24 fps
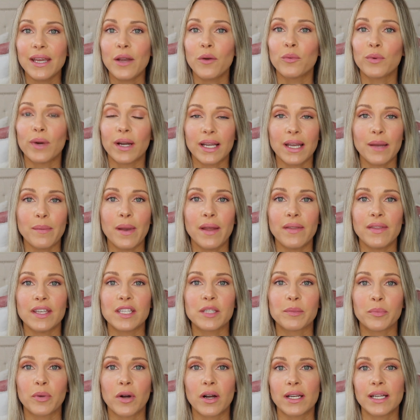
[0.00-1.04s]
recommend
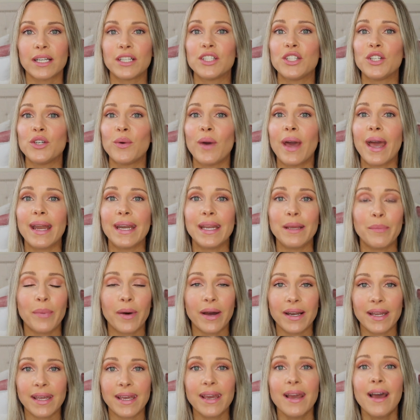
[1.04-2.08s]
this product to
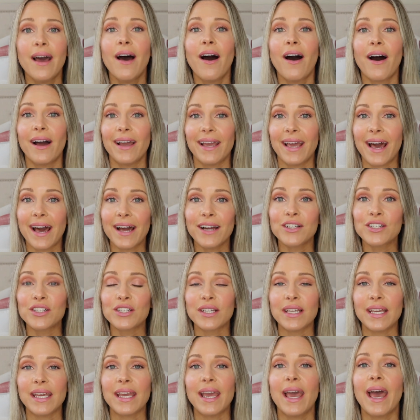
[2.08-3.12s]
anybody. I
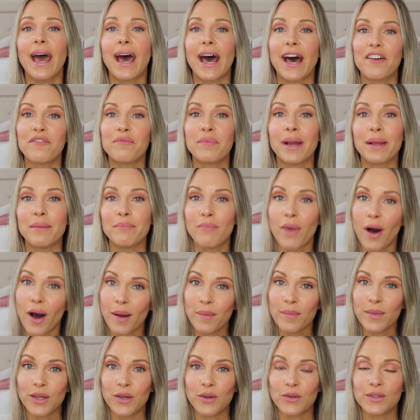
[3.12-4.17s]
actually have my
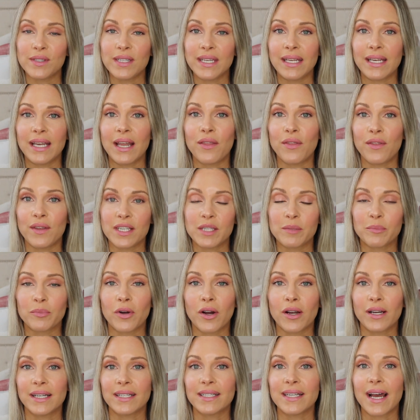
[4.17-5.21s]
mom using this
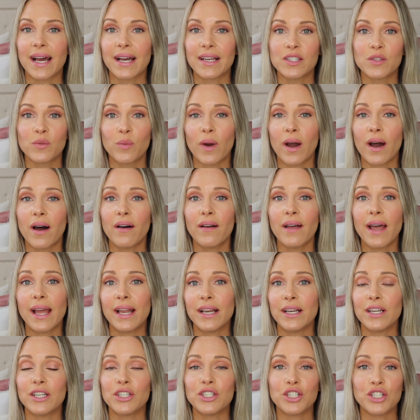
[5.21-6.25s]
product as well,
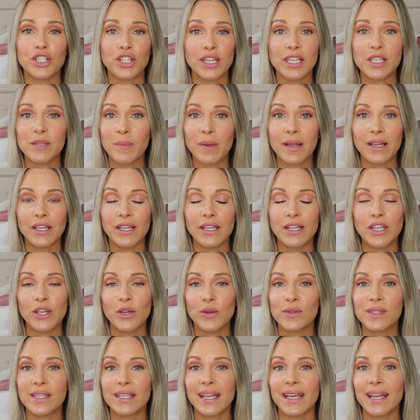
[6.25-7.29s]
and she's been
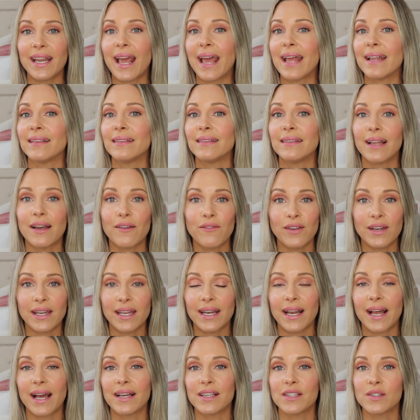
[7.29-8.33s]
using it and loving
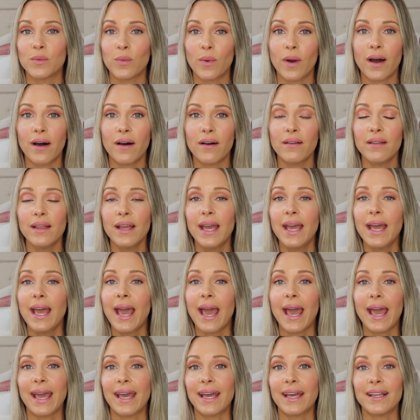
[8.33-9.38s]
it as well,
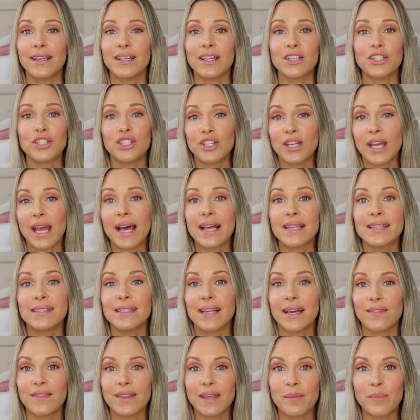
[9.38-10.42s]
and she has
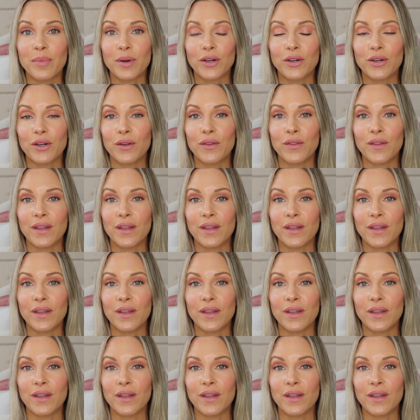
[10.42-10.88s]
nothing but good